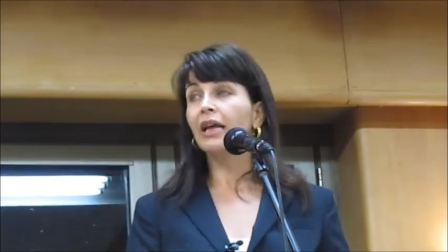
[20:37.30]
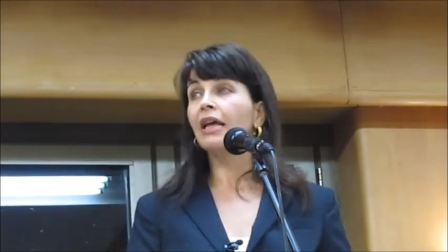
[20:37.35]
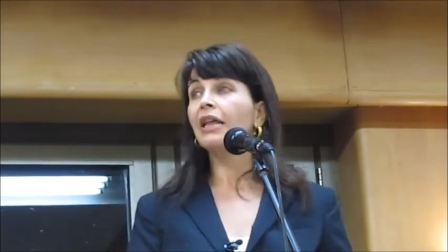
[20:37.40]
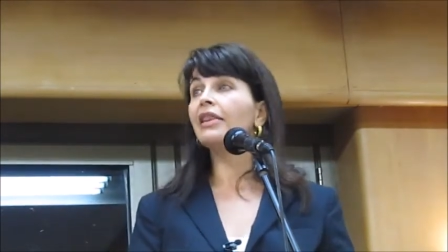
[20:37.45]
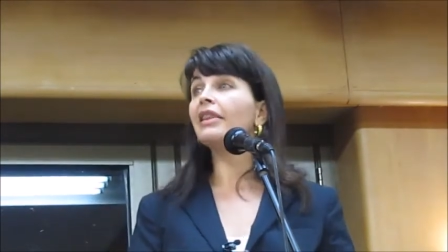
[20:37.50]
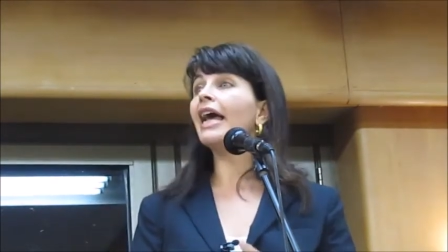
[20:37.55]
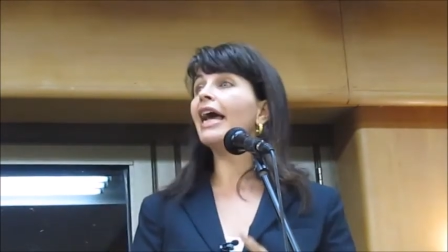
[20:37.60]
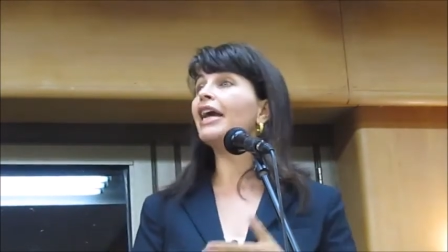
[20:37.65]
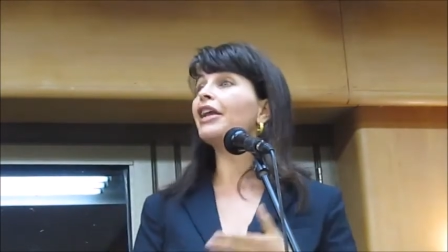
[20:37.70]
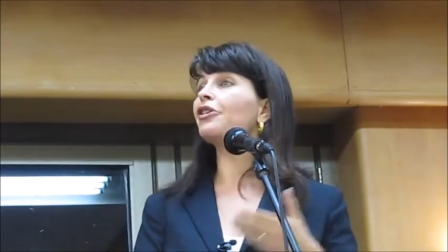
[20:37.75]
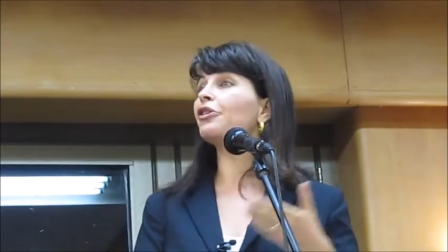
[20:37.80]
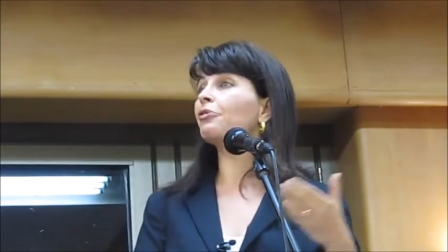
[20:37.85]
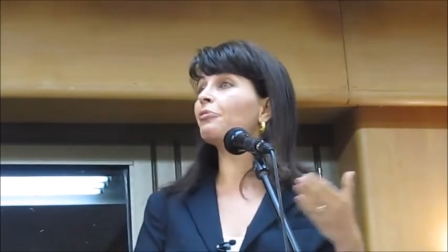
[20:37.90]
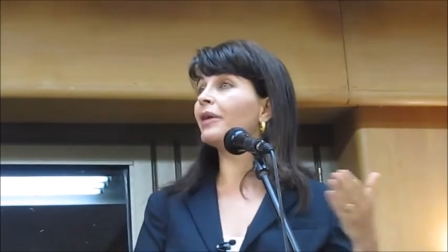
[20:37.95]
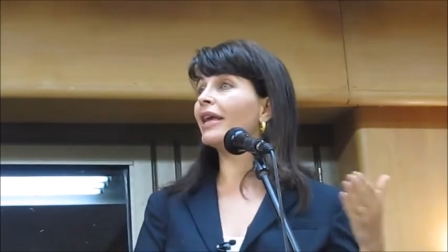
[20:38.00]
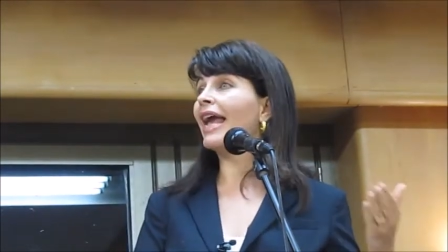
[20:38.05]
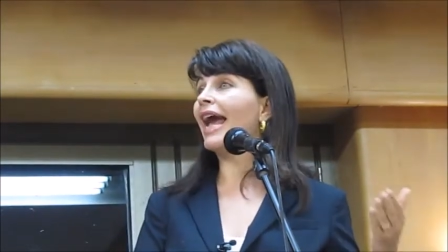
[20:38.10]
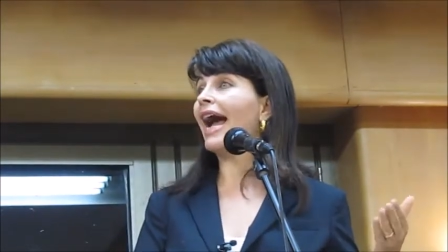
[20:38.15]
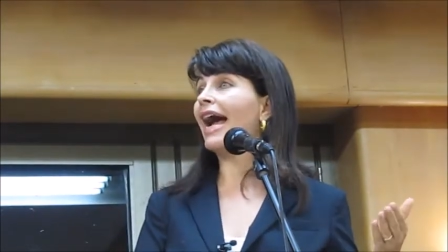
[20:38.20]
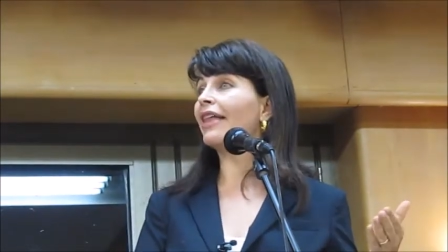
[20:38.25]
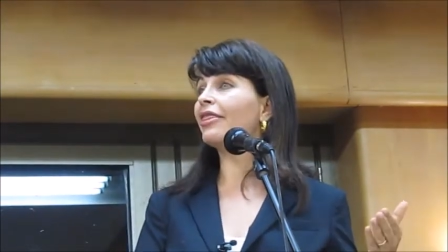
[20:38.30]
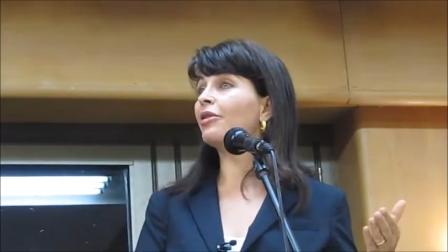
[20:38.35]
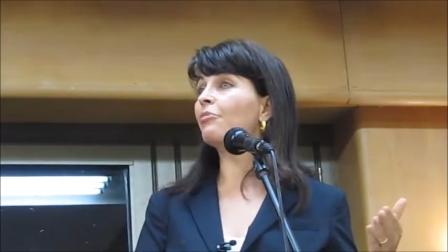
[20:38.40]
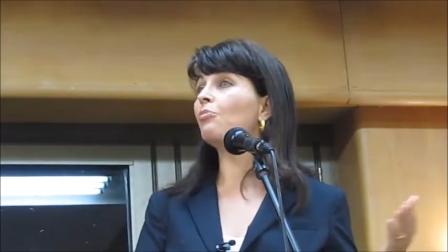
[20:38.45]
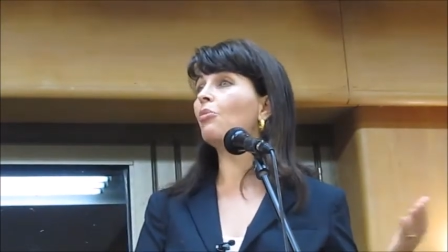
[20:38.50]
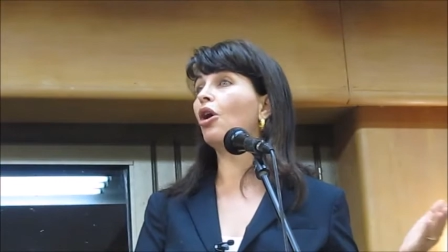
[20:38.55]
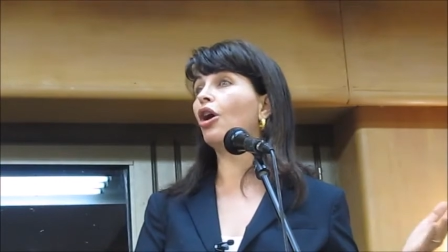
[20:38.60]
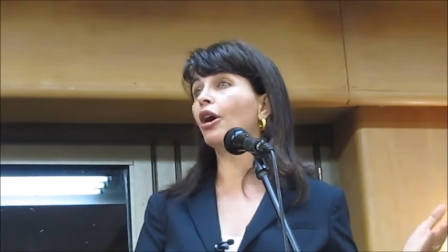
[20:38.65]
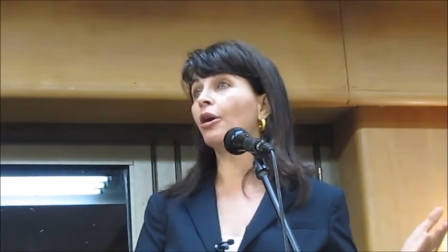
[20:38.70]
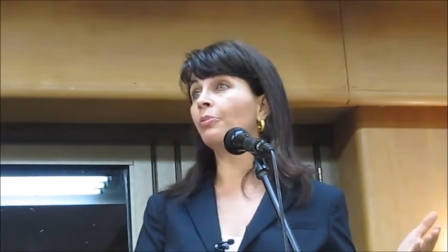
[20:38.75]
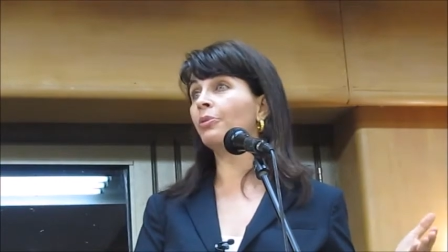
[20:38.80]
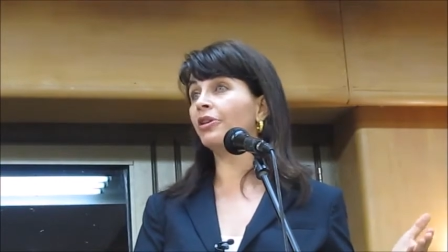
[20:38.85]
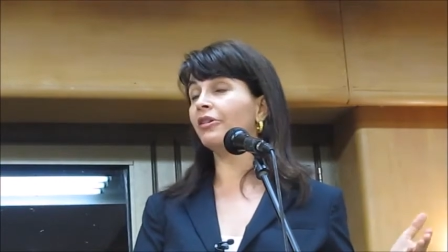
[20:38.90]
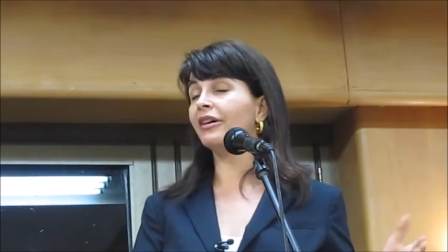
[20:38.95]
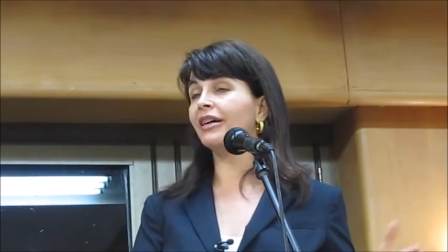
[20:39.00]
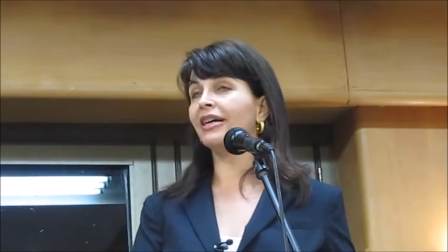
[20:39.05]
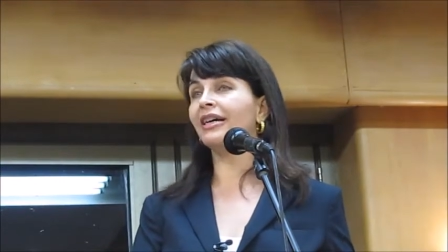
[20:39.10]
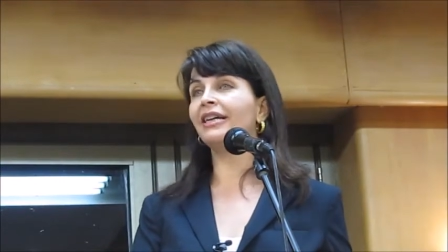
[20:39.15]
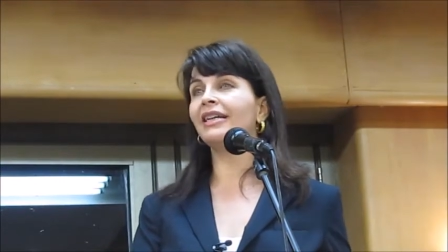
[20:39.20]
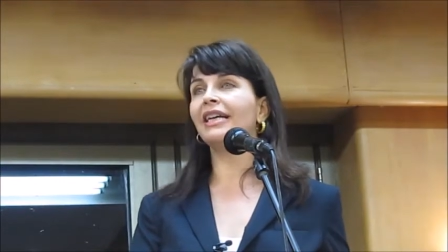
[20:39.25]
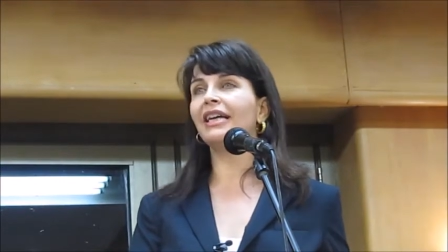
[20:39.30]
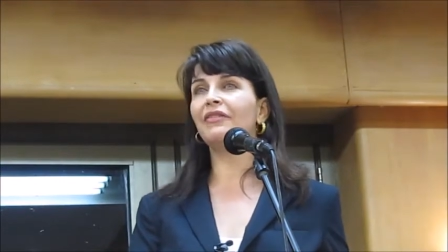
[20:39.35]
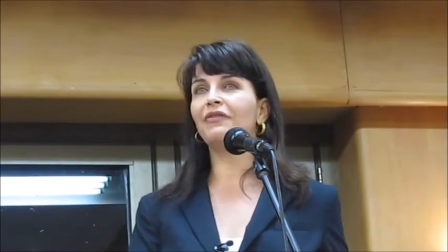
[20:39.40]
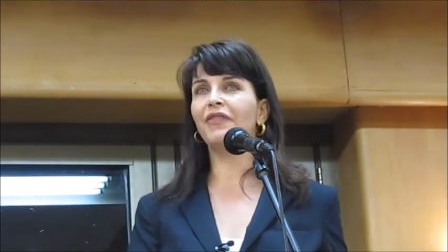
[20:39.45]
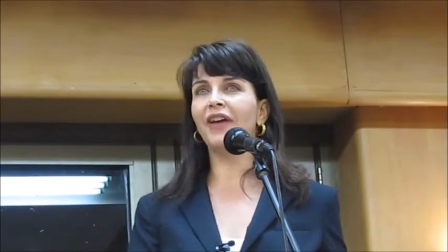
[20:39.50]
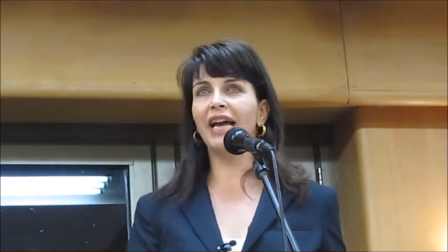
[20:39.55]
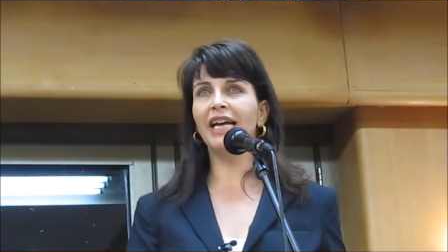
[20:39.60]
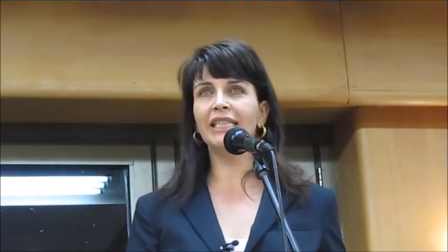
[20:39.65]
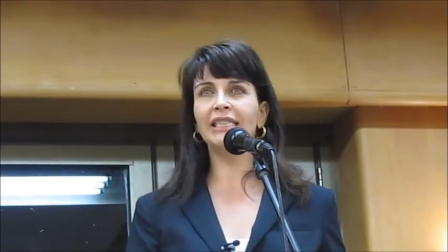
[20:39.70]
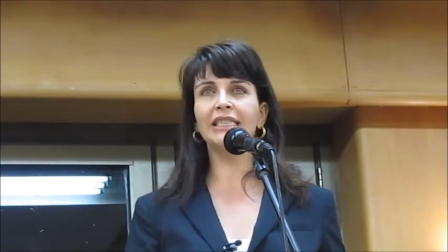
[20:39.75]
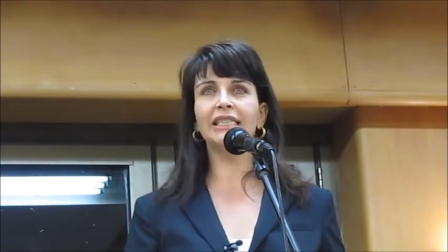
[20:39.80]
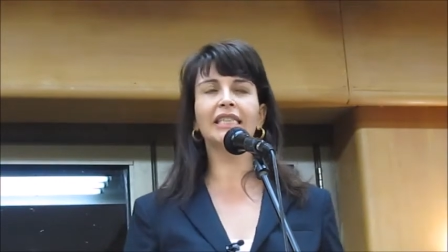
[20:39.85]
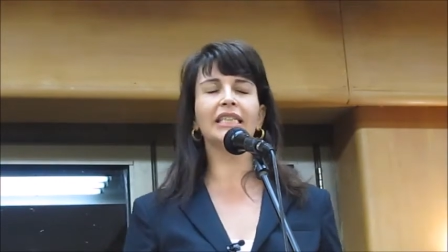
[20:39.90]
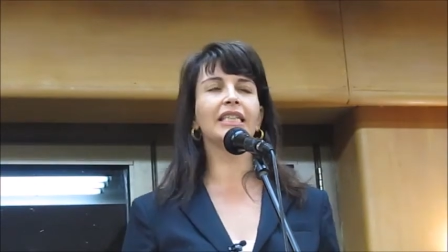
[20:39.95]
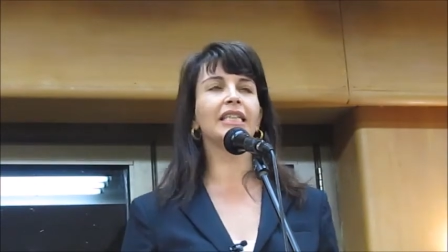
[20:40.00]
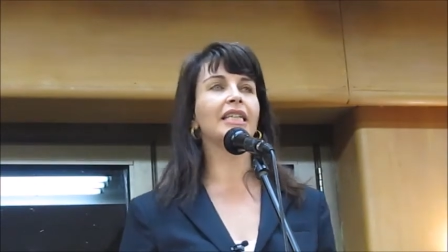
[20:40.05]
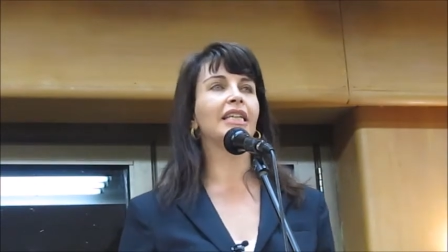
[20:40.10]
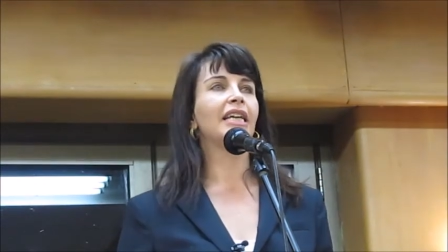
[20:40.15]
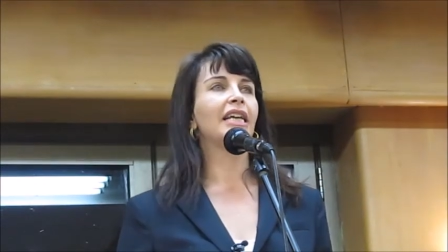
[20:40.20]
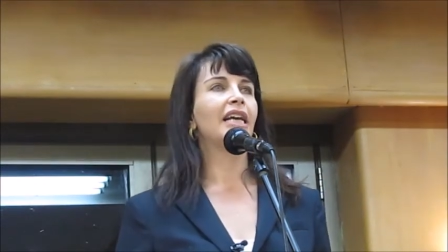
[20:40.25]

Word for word: later we had the Marmara event.